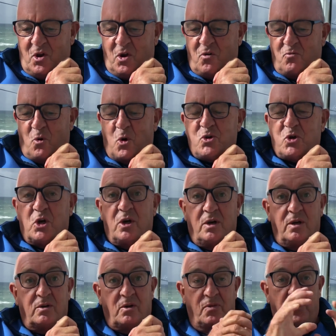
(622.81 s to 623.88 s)
Roger
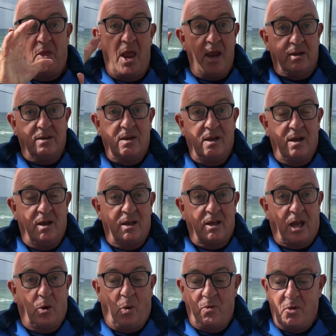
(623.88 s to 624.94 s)
could then
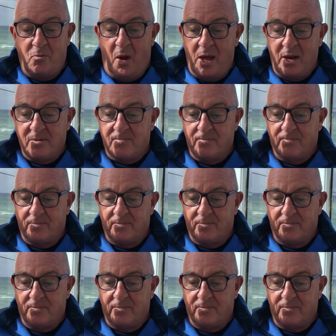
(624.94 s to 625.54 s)
go on the run.